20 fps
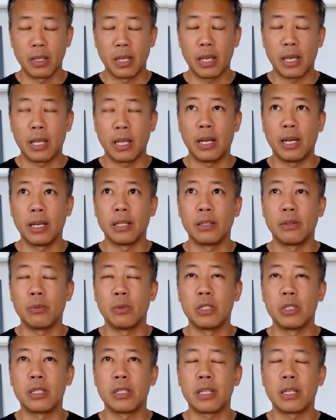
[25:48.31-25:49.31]
and I
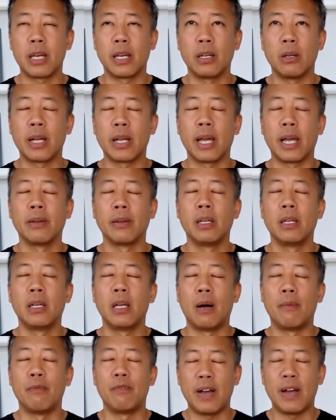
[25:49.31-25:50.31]
would say, okay,
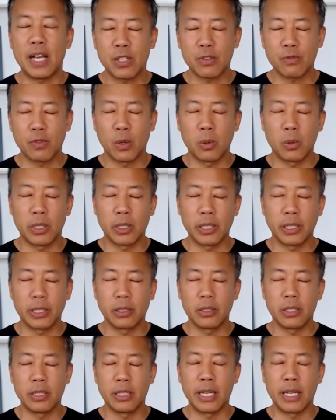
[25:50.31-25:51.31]
I'm fast
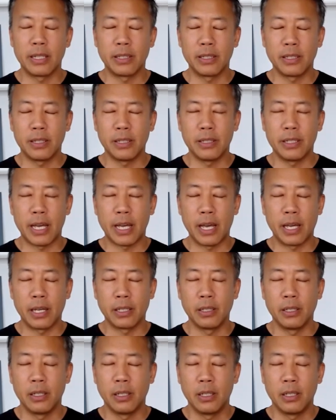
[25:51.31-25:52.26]
forwarding to the end of the day,